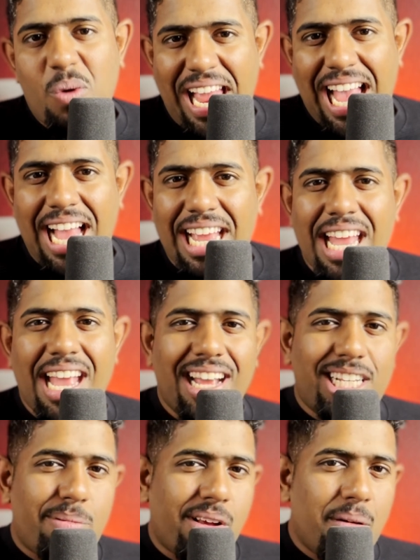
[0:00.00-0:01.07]
AI, it's
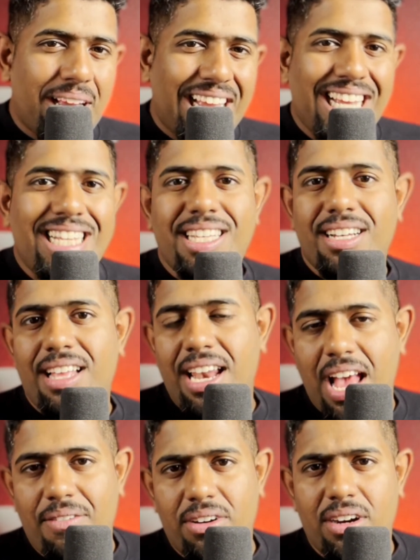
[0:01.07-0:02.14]
become easier than
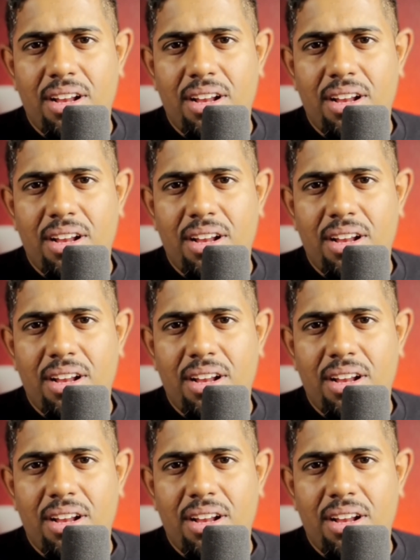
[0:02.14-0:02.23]
ever.